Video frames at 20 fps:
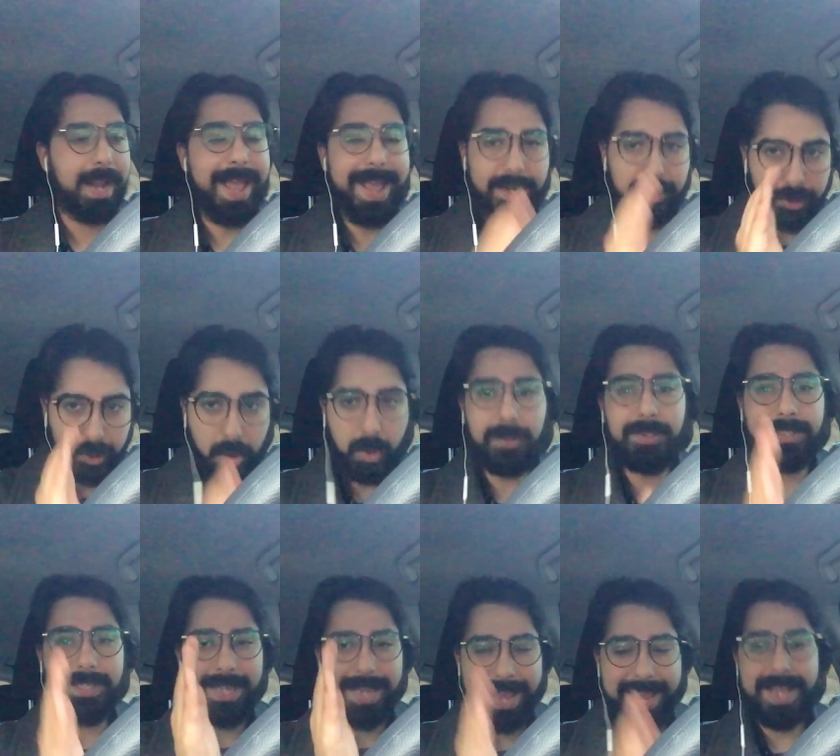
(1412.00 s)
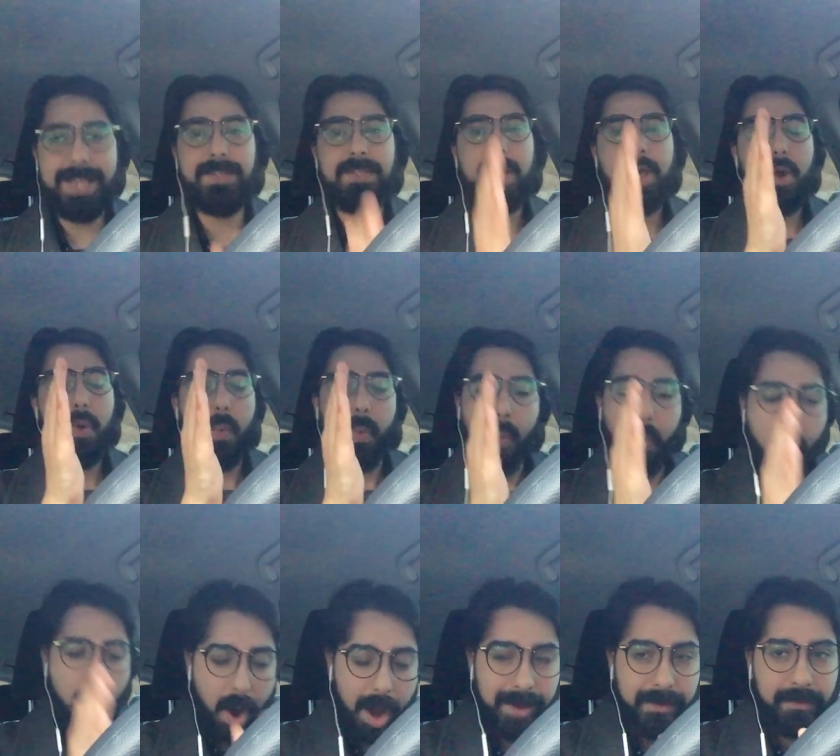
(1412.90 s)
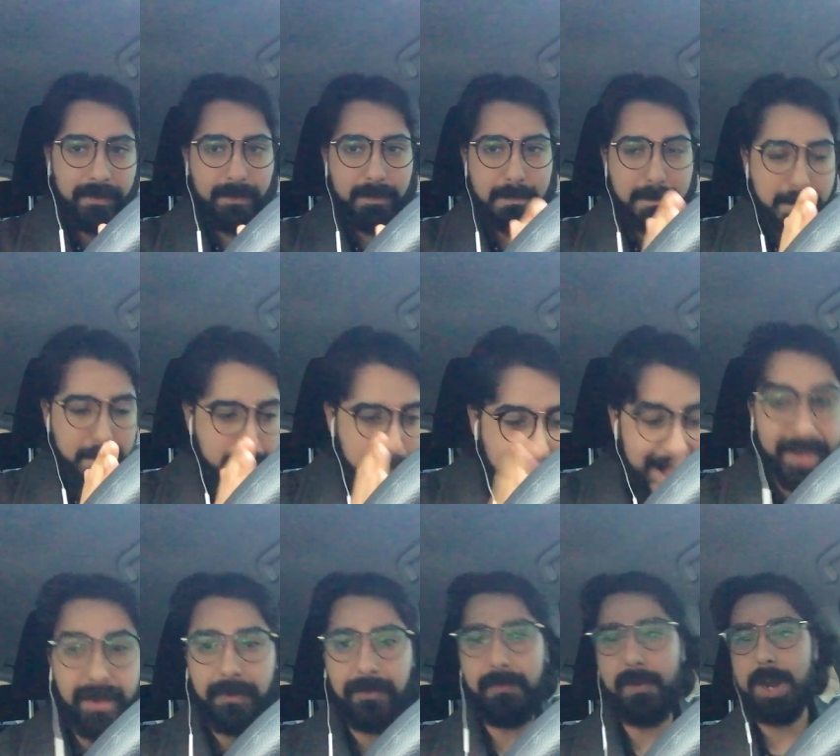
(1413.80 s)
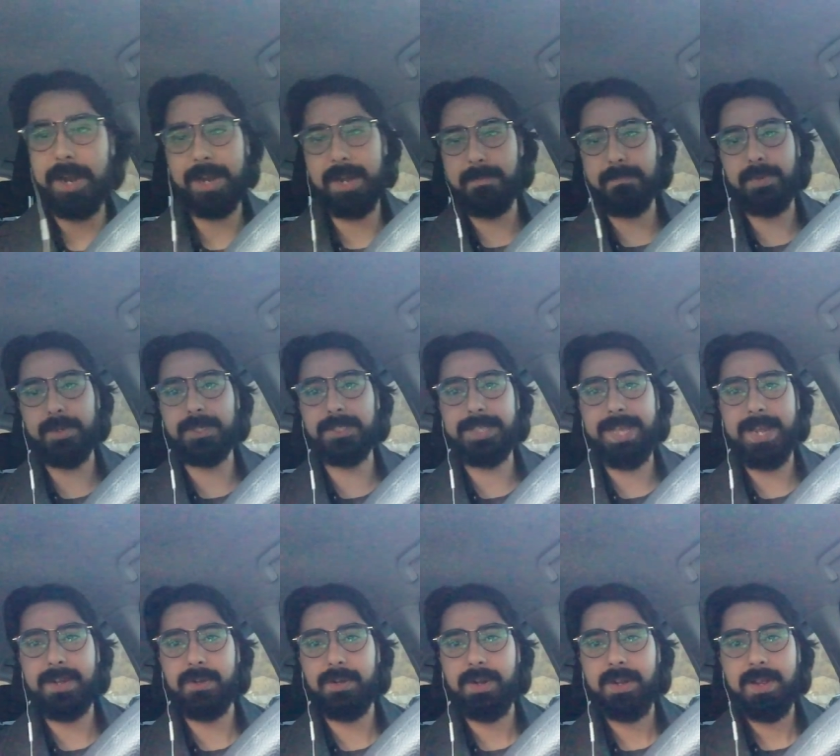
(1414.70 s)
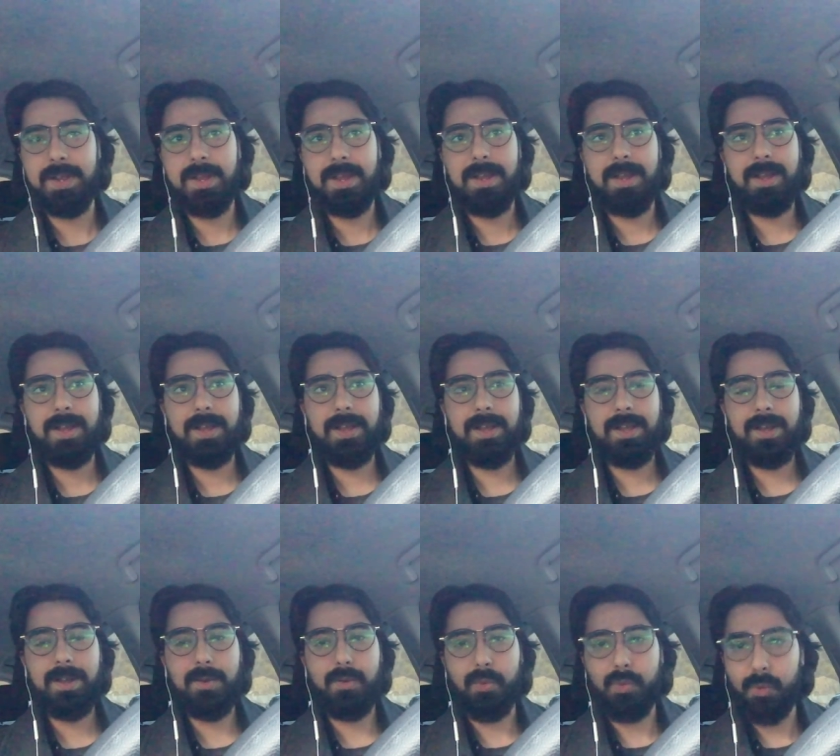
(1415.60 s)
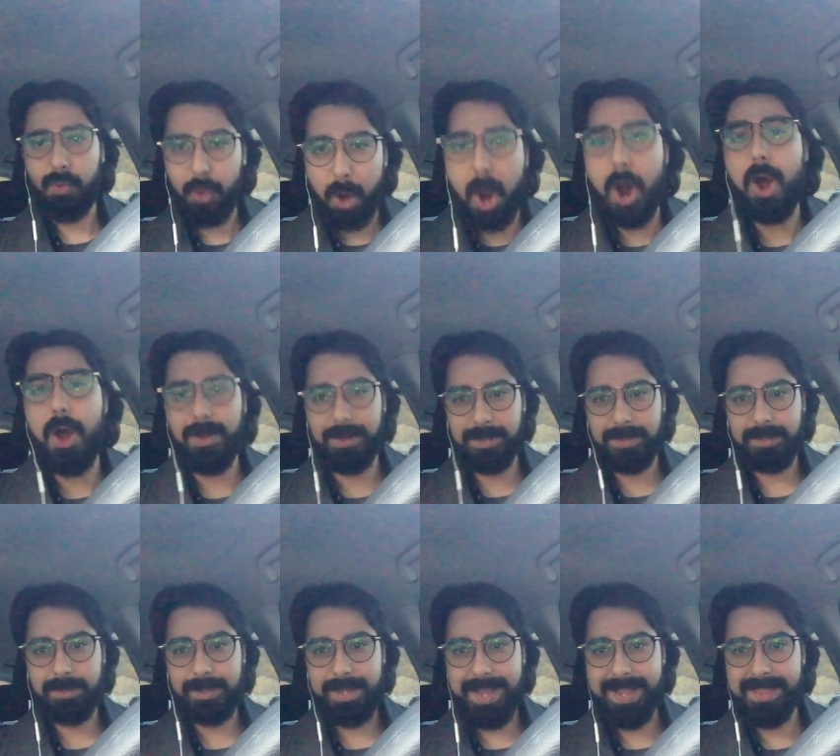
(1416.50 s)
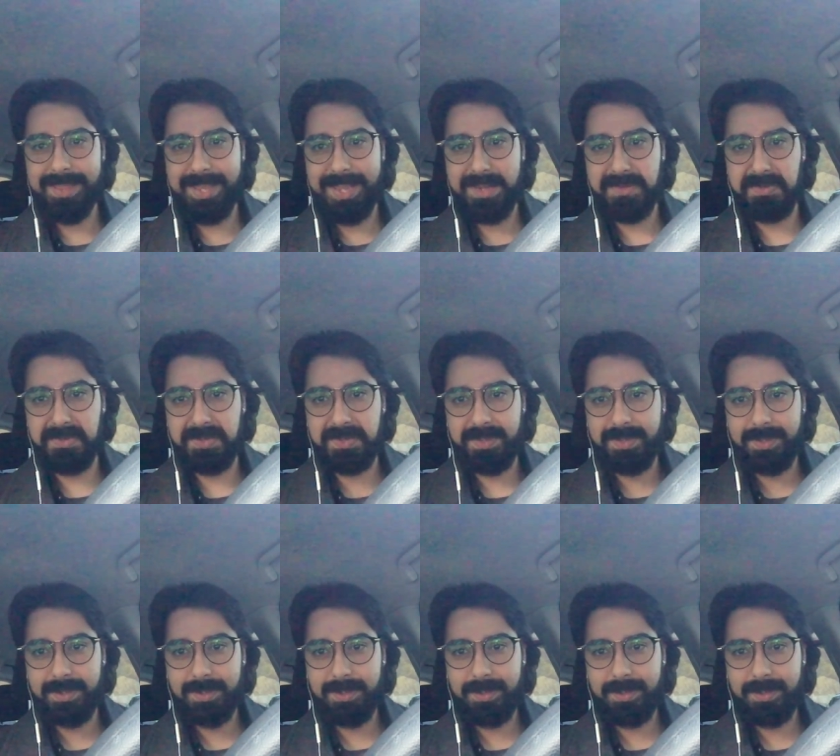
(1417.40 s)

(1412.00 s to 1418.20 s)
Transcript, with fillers: And Tulsi is one motherfucking percent wrong in this.